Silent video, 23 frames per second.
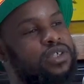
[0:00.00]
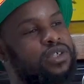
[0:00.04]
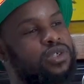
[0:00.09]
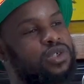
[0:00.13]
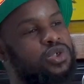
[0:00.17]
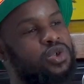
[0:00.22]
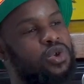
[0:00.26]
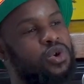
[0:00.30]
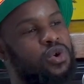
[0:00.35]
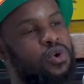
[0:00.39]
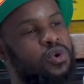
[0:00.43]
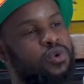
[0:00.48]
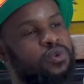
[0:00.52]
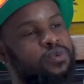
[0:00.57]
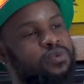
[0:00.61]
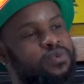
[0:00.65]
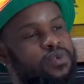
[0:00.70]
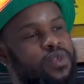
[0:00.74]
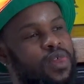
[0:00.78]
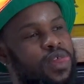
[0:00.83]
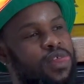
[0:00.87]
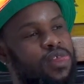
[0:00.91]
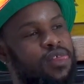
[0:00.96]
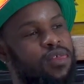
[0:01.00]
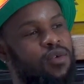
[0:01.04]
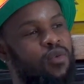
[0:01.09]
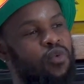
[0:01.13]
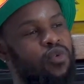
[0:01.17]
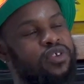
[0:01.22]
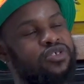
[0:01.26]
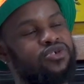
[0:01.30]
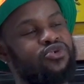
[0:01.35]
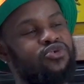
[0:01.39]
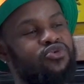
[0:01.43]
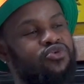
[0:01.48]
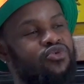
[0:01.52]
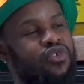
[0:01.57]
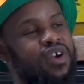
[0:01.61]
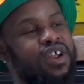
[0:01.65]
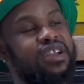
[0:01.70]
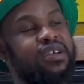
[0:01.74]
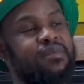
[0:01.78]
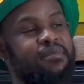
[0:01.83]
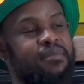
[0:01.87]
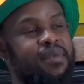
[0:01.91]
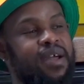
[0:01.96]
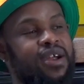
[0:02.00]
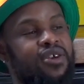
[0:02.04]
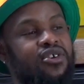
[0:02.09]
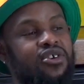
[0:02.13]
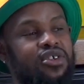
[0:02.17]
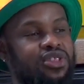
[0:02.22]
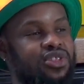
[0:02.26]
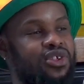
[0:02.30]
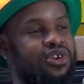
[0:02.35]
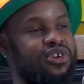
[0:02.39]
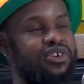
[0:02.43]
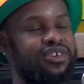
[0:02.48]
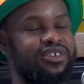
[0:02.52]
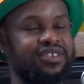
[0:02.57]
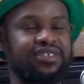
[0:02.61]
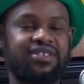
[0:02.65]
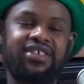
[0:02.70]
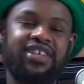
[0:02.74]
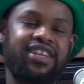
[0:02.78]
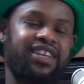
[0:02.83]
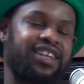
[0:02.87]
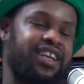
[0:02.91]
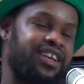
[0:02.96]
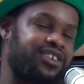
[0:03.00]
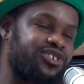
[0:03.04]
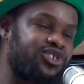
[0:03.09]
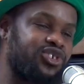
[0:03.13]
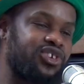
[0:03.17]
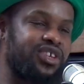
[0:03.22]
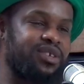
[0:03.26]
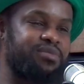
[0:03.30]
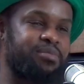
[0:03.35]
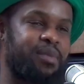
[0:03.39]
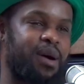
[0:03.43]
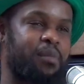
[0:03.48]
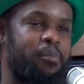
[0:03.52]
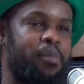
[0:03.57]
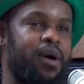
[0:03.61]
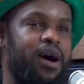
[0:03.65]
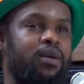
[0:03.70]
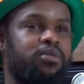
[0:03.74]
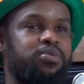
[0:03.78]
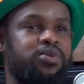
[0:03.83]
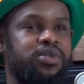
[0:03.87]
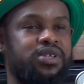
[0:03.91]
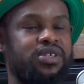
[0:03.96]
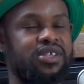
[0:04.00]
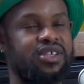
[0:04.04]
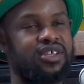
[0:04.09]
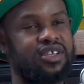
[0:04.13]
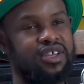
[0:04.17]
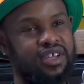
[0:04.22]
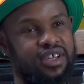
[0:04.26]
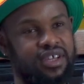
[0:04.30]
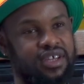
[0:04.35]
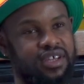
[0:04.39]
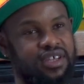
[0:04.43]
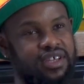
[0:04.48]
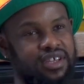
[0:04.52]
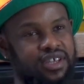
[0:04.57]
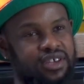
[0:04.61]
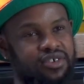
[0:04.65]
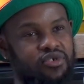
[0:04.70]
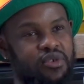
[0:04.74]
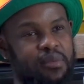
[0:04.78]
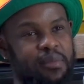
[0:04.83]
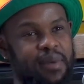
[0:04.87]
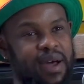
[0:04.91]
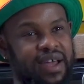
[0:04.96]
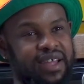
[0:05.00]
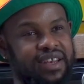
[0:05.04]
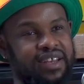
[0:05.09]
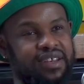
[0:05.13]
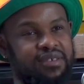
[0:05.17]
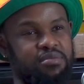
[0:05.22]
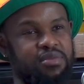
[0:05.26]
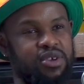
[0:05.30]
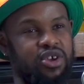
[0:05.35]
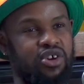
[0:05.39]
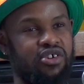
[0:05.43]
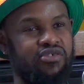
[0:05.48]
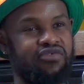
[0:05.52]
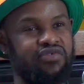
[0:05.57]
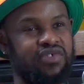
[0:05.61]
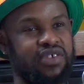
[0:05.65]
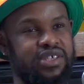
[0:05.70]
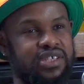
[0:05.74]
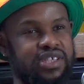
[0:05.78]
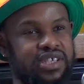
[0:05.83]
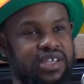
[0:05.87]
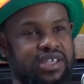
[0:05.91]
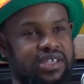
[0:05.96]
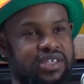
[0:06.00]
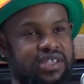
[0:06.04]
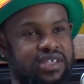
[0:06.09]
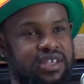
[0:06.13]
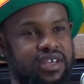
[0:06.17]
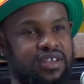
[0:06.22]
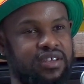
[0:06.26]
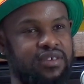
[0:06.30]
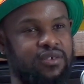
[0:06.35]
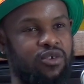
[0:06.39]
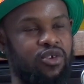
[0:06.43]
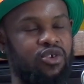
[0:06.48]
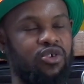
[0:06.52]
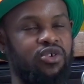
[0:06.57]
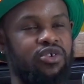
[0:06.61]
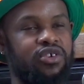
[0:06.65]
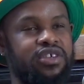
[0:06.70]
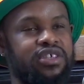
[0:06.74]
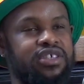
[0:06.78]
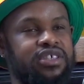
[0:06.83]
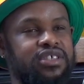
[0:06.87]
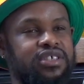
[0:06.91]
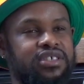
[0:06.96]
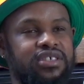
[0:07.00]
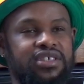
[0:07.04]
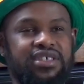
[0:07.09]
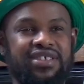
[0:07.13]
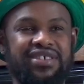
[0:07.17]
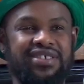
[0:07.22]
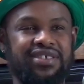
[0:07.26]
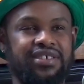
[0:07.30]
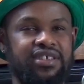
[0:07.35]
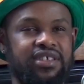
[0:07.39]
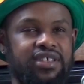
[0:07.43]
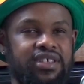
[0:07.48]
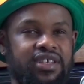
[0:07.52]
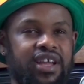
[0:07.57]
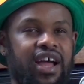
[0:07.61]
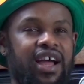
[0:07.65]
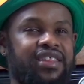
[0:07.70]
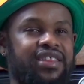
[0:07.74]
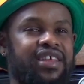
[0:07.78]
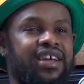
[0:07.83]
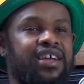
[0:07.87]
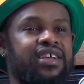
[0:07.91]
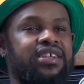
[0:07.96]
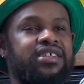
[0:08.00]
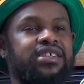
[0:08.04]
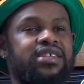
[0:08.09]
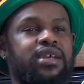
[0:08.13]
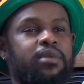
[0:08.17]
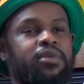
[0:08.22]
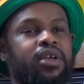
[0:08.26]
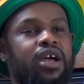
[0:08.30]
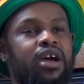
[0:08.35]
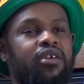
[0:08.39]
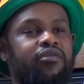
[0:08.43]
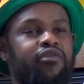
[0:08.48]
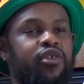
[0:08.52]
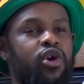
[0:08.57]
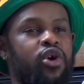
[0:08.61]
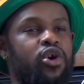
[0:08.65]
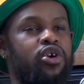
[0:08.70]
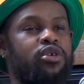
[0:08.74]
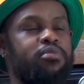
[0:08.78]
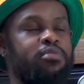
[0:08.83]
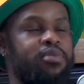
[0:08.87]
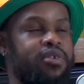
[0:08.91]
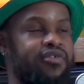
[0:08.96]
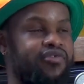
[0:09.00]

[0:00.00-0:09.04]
So when you run a marathon, actually, my pops reminded me of this yesterday. Or I think it's something I've heard